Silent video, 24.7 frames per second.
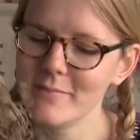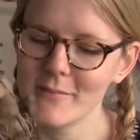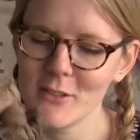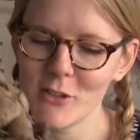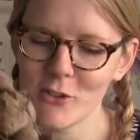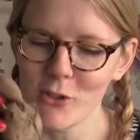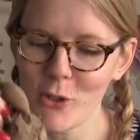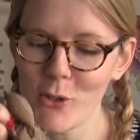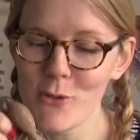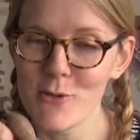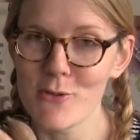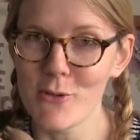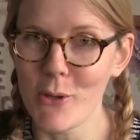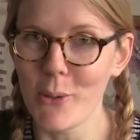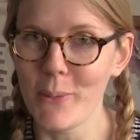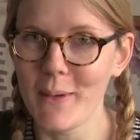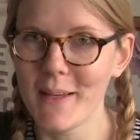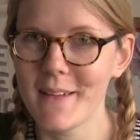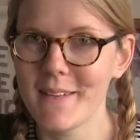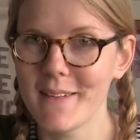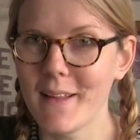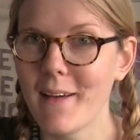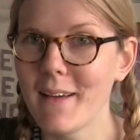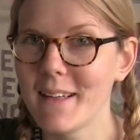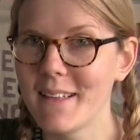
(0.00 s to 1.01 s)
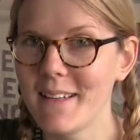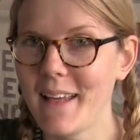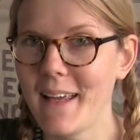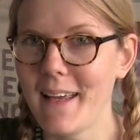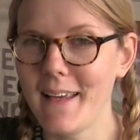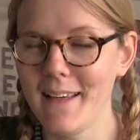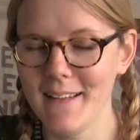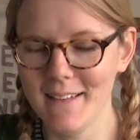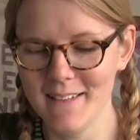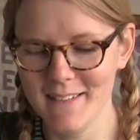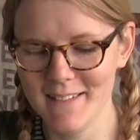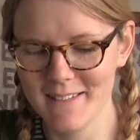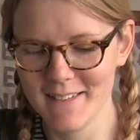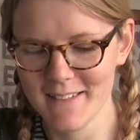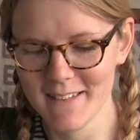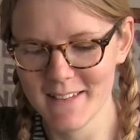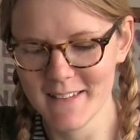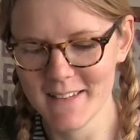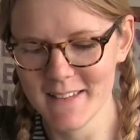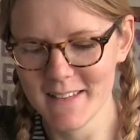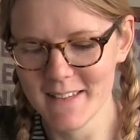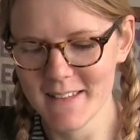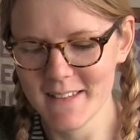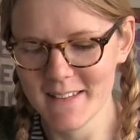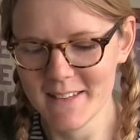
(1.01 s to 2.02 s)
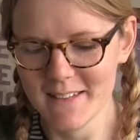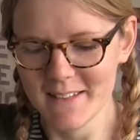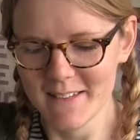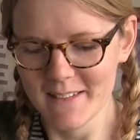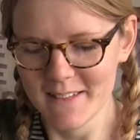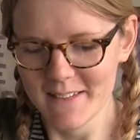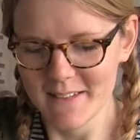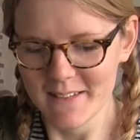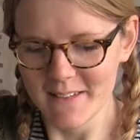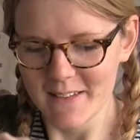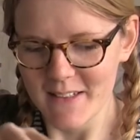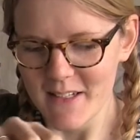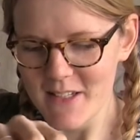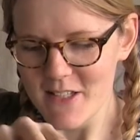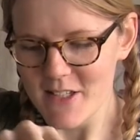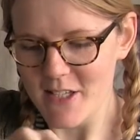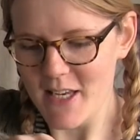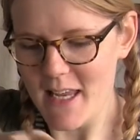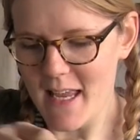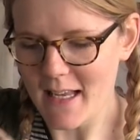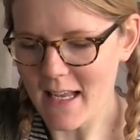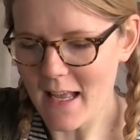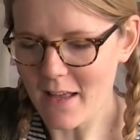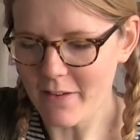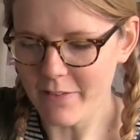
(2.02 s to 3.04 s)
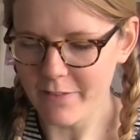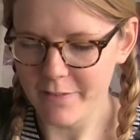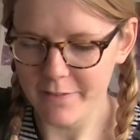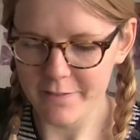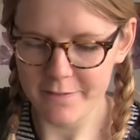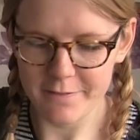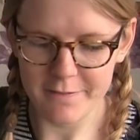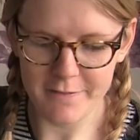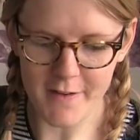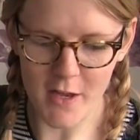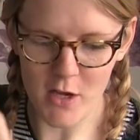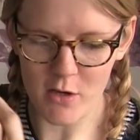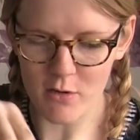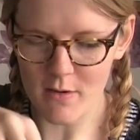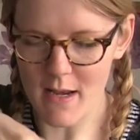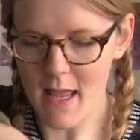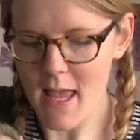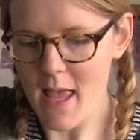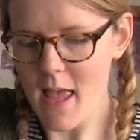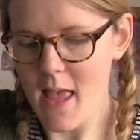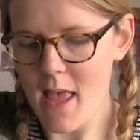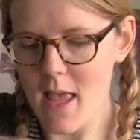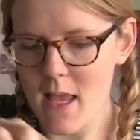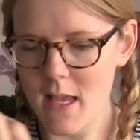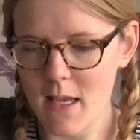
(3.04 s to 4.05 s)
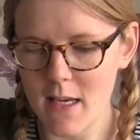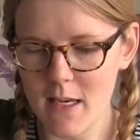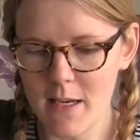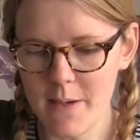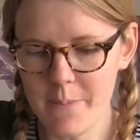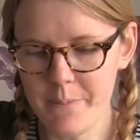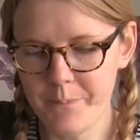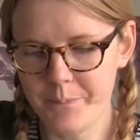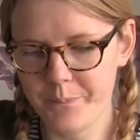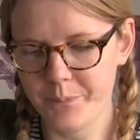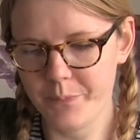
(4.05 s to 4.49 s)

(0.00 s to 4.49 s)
So exciting. So yeah, Calf au lait,